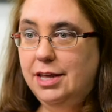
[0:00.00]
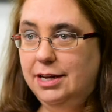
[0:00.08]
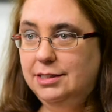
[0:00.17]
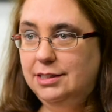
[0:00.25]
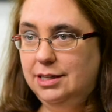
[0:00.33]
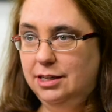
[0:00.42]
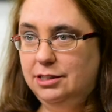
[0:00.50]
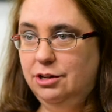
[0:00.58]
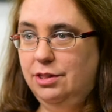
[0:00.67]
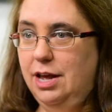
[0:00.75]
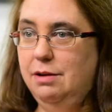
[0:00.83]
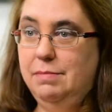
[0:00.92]
things so
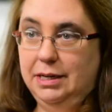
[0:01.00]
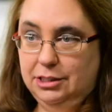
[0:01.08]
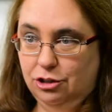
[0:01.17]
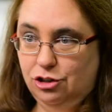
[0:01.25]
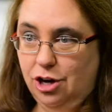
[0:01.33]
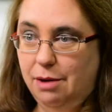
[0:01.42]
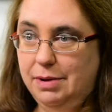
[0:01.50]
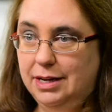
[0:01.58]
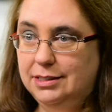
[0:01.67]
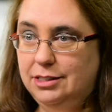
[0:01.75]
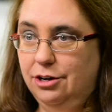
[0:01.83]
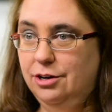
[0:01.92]
that it makes their job
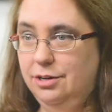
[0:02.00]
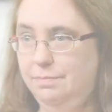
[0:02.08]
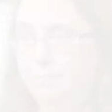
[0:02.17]
easier.